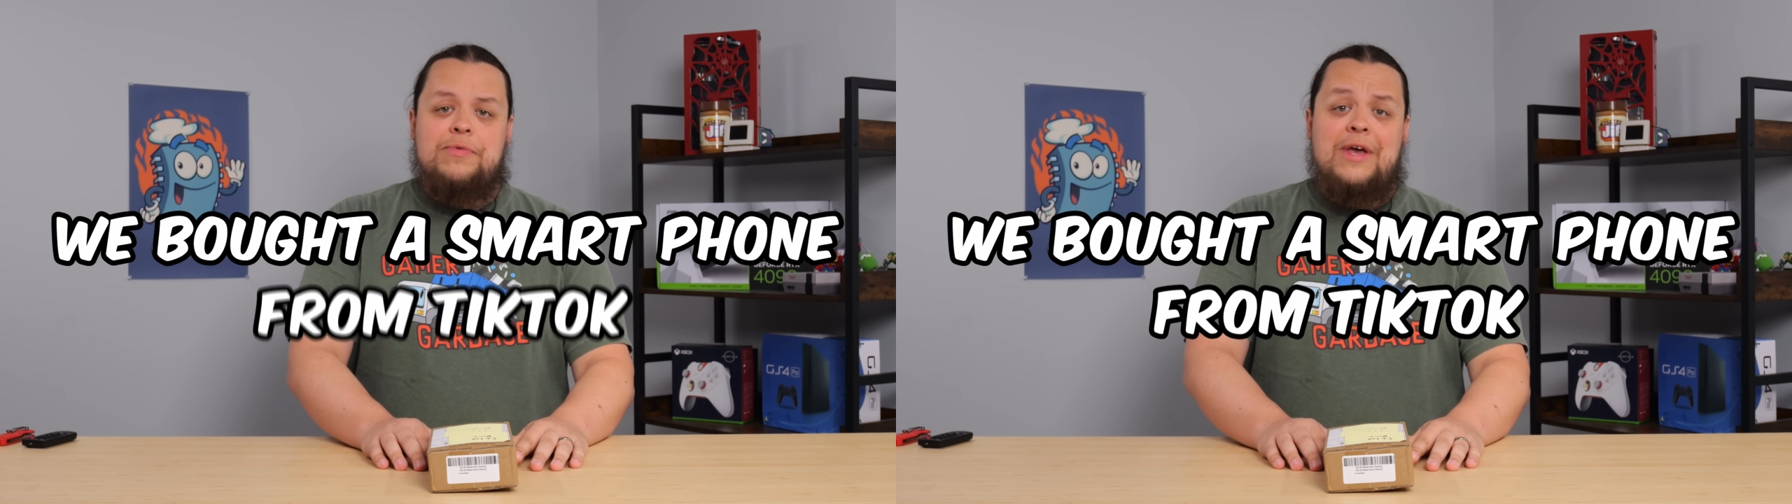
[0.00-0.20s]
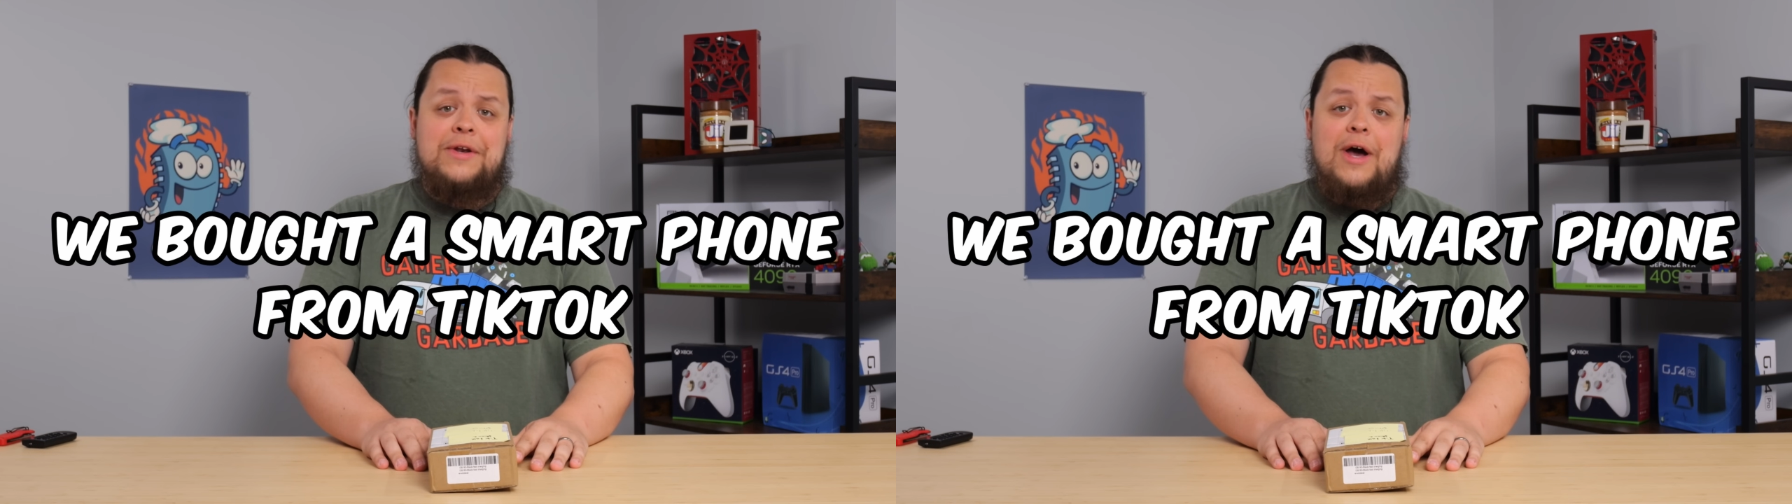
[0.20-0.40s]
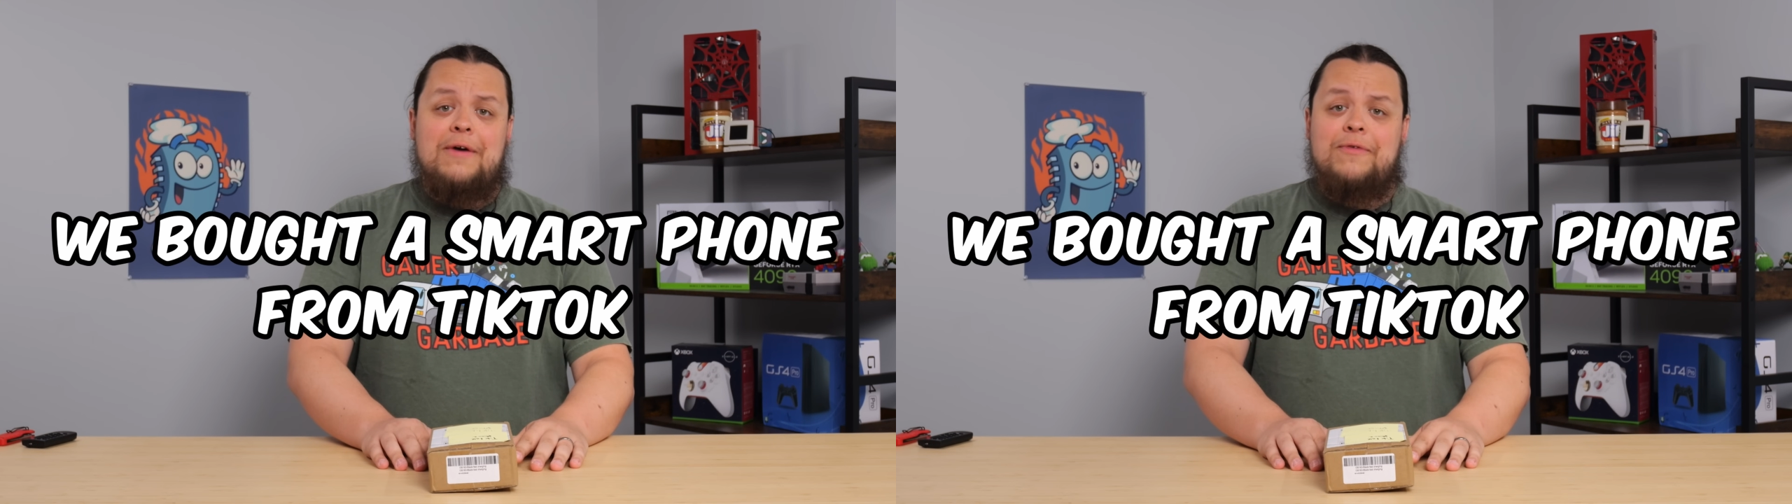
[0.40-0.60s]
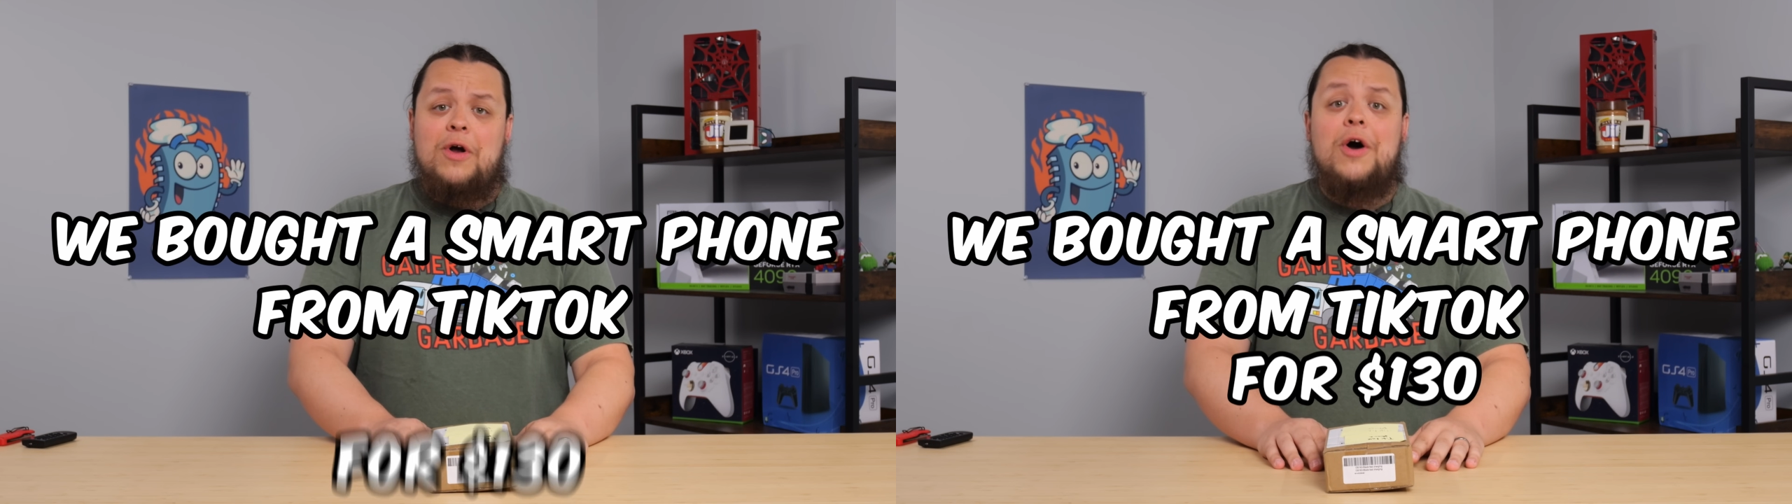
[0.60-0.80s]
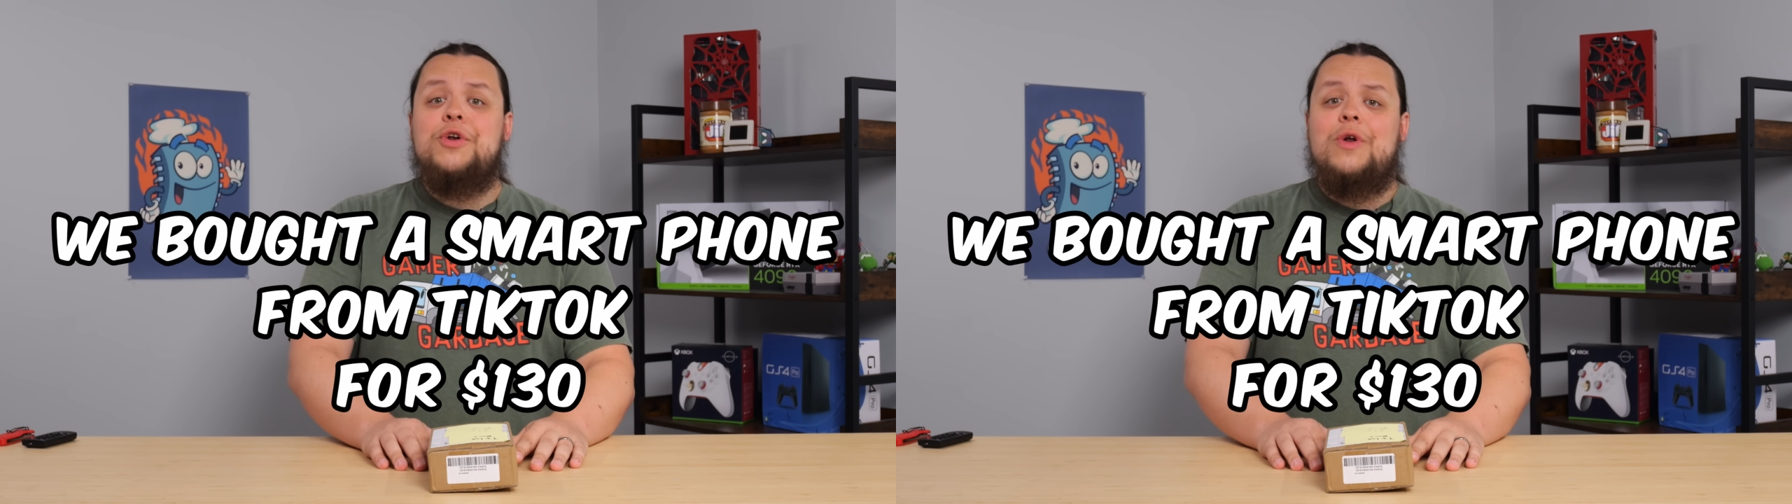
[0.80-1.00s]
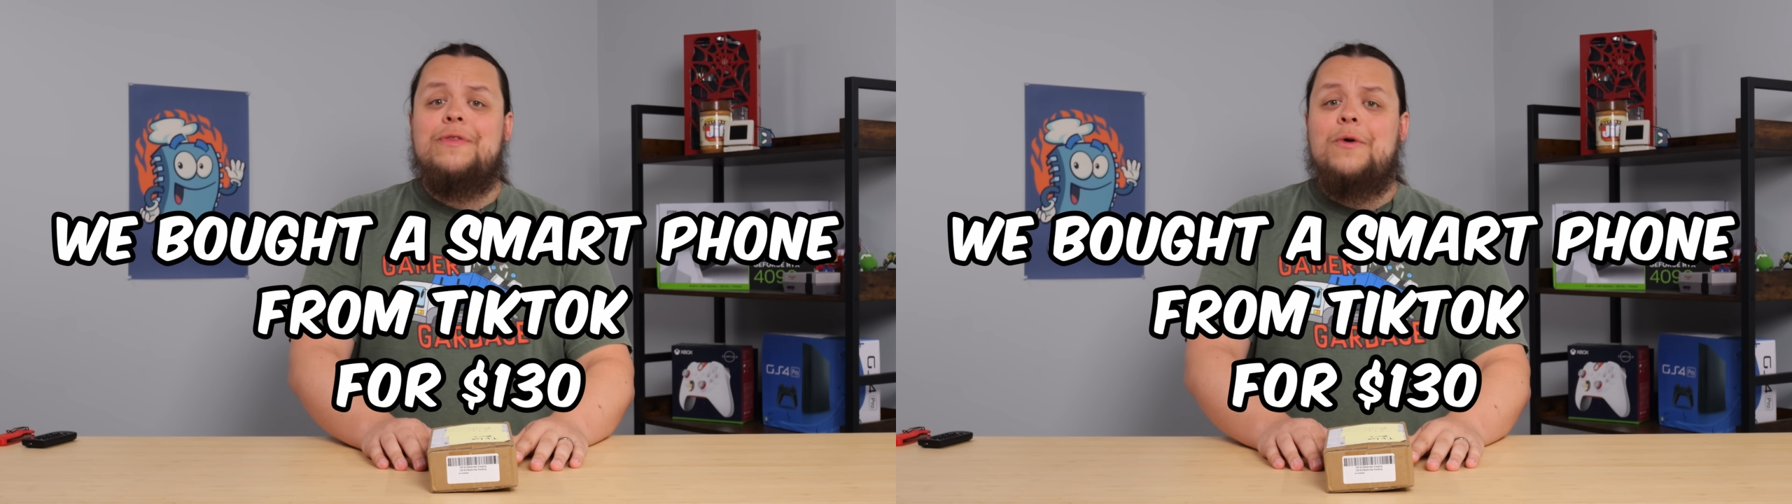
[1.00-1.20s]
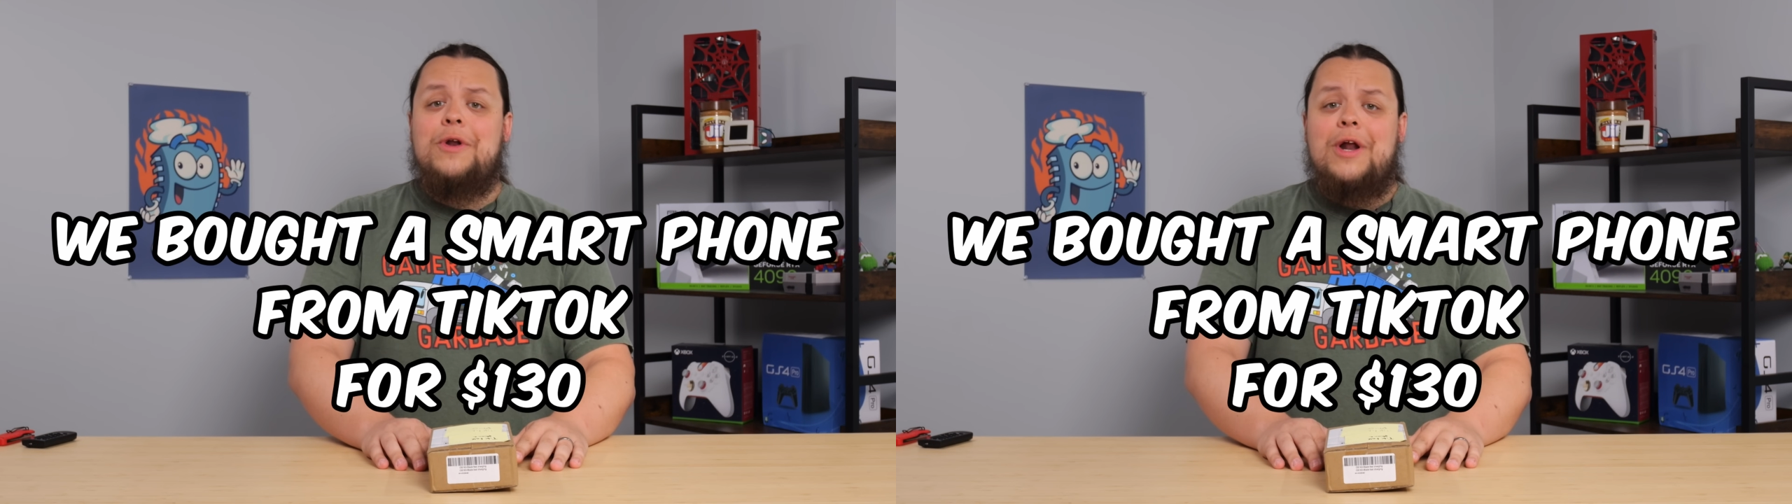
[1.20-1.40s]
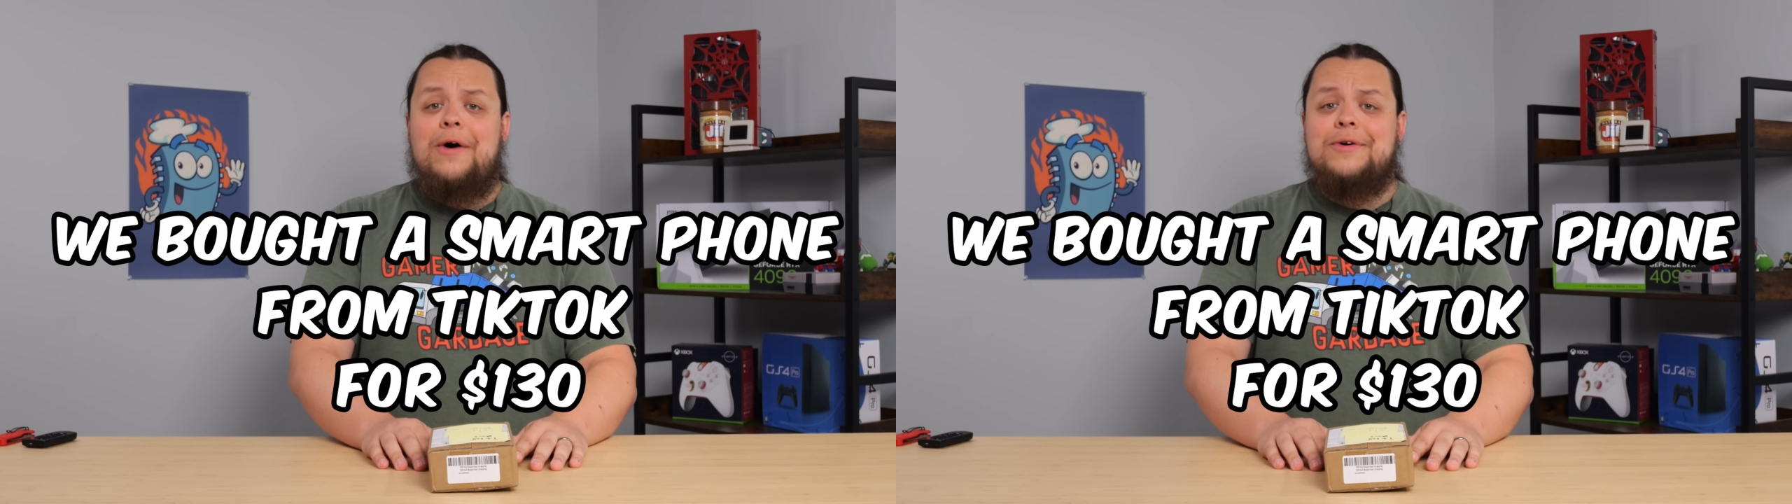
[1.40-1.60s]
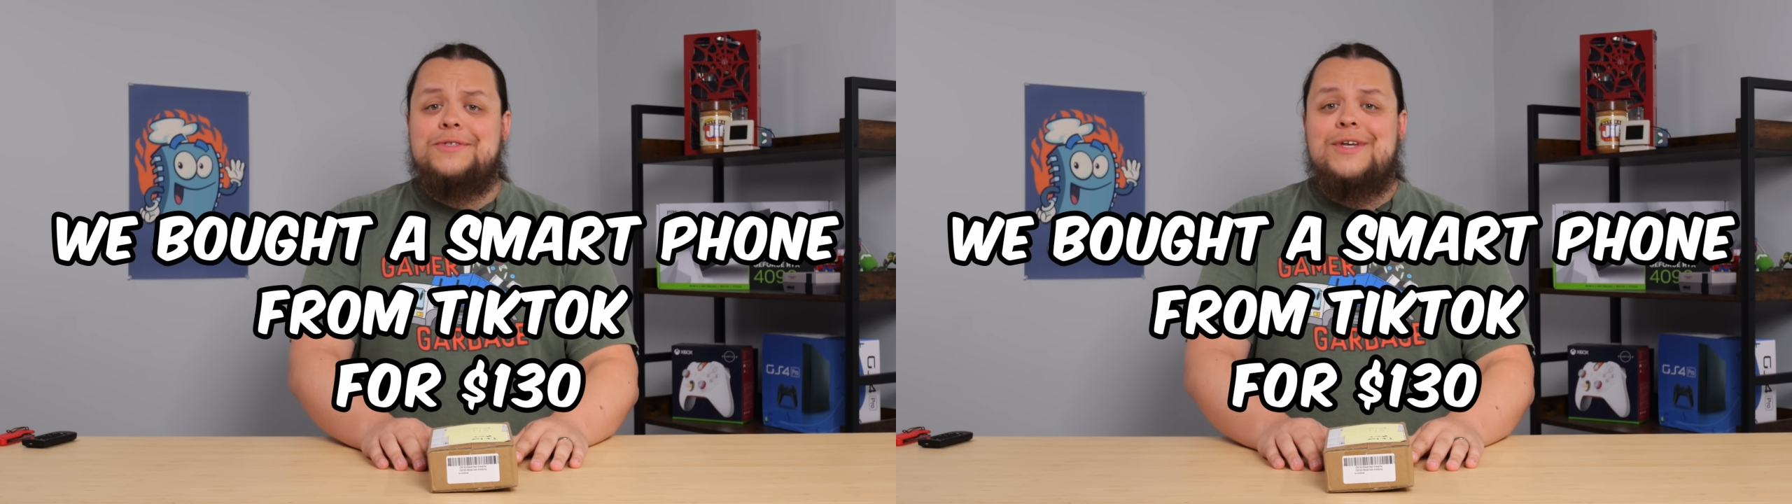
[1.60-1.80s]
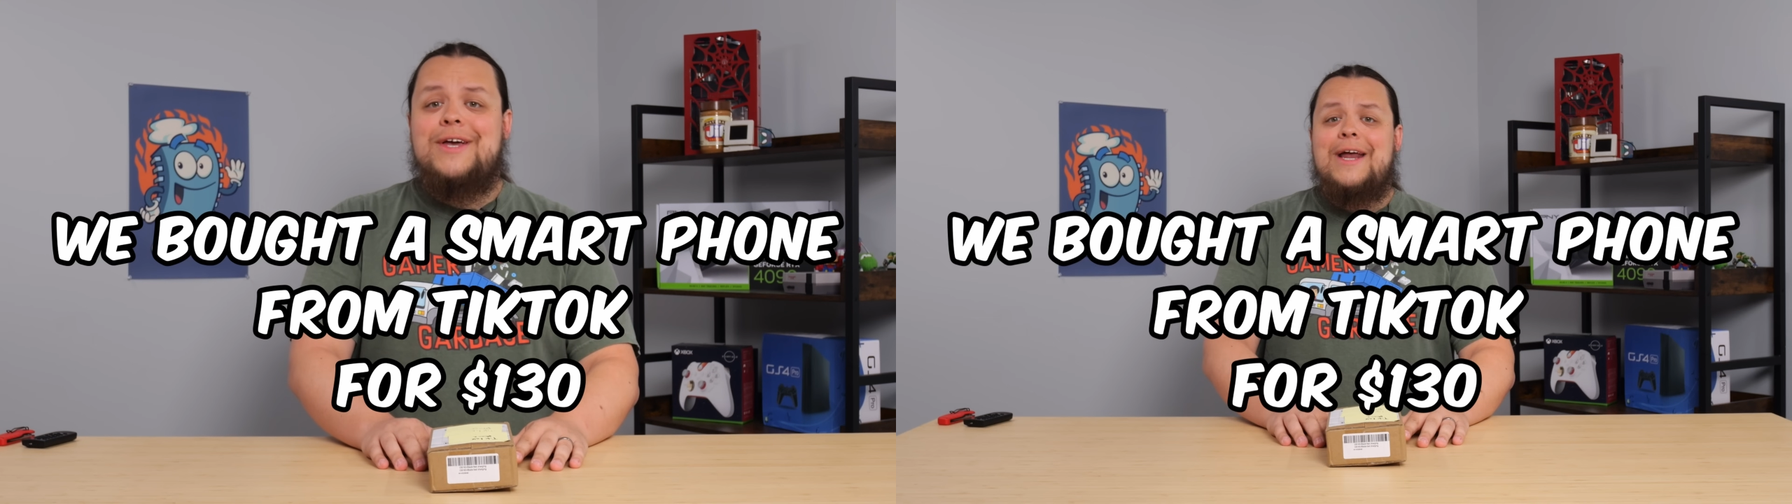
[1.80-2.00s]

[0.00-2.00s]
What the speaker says: TikTok for $130.